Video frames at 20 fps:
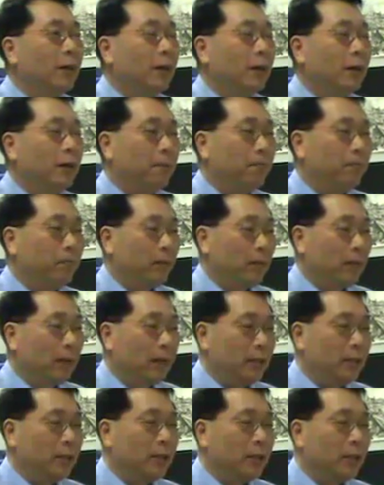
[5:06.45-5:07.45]

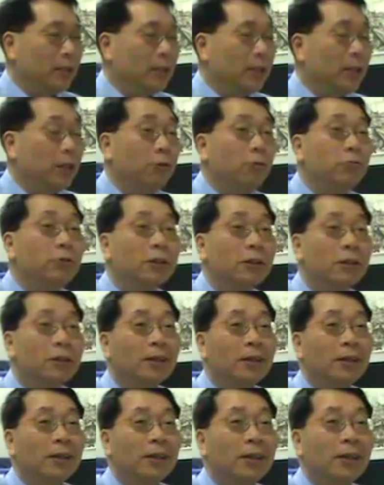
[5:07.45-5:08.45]
are just
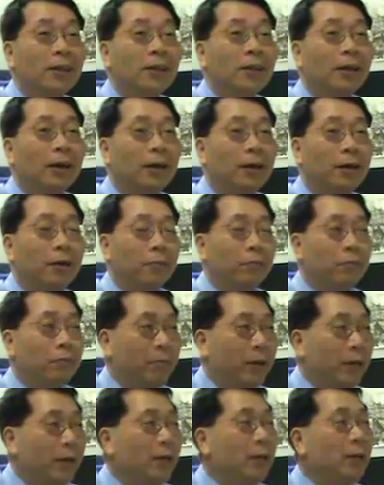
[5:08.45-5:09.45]
excuses
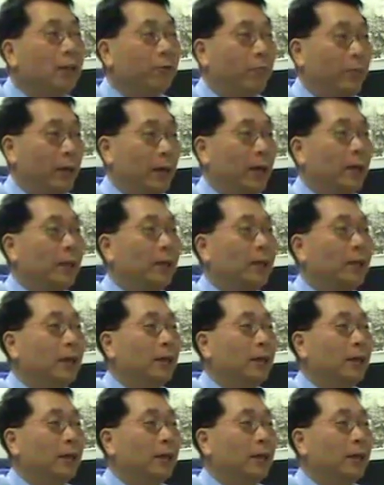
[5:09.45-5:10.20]
made by